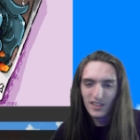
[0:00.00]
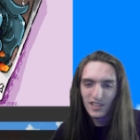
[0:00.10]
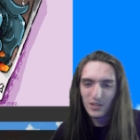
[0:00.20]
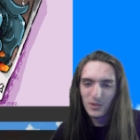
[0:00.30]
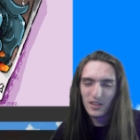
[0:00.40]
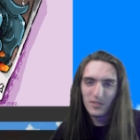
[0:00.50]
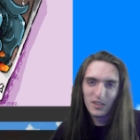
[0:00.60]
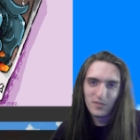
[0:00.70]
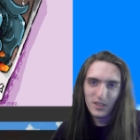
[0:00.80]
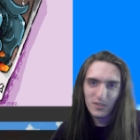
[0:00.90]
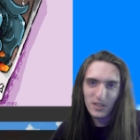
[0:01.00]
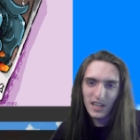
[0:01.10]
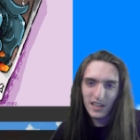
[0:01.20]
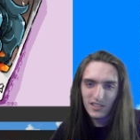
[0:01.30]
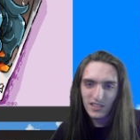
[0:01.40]
you want to have like funny
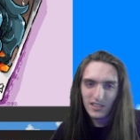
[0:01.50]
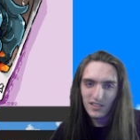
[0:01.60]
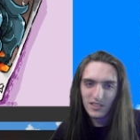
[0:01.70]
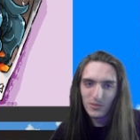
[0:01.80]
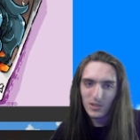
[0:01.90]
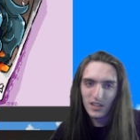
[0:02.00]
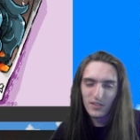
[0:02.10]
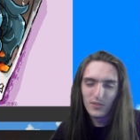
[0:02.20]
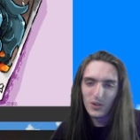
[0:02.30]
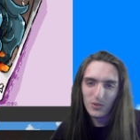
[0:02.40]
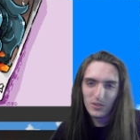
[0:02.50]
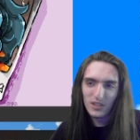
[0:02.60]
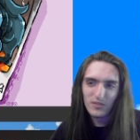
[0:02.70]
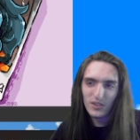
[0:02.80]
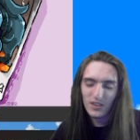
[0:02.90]
reactions, you want to like fall
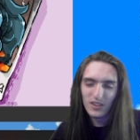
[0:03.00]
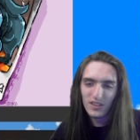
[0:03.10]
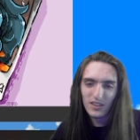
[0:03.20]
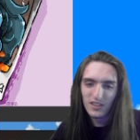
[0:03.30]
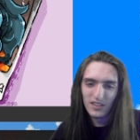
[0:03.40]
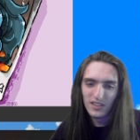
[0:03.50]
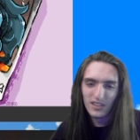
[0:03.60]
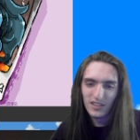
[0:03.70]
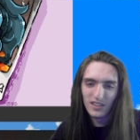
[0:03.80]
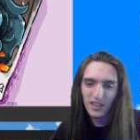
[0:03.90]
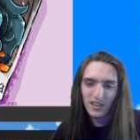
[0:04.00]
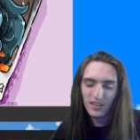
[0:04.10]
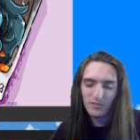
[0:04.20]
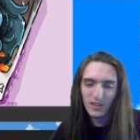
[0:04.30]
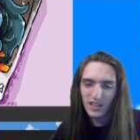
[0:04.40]
really far and
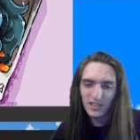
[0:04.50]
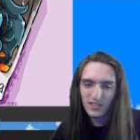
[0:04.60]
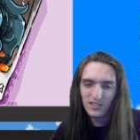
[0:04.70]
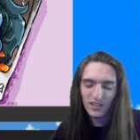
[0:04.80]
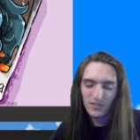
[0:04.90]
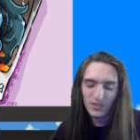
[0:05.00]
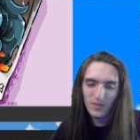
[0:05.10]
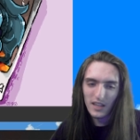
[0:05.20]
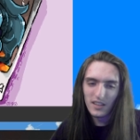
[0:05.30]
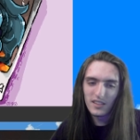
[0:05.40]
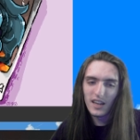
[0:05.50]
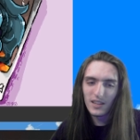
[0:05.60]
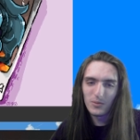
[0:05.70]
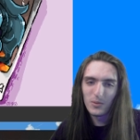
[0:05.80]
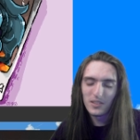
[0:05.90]
like rage and stuff. So I think
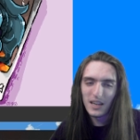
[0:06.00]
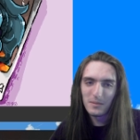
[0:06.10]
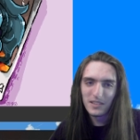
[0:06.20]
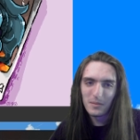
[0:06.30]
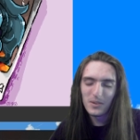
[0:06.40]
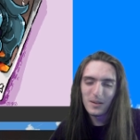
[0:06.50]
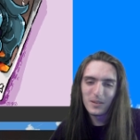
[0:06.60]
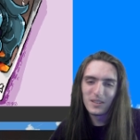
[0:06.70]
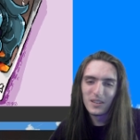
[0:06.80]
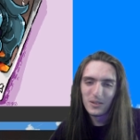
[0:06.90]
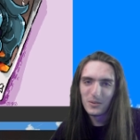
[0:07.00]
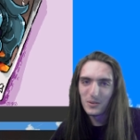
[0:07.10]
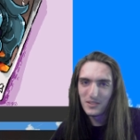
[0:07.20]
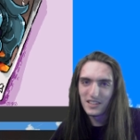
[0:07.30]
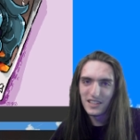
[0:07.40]
that's what was happening. They probably knew
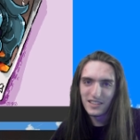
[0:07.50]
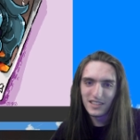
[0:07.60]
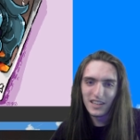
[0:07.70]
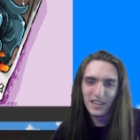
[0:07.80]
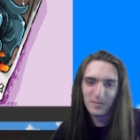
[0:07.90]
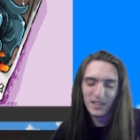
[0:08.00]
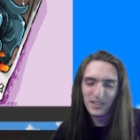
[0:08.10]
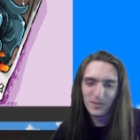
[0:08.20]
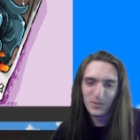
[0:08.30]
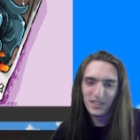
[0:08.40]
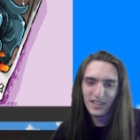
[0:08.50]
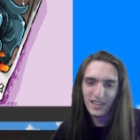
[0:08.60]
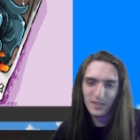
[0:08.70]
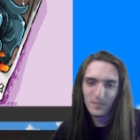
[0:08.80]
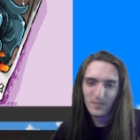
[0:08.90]
it was an easy game. They just wanted
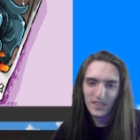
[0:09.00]
like,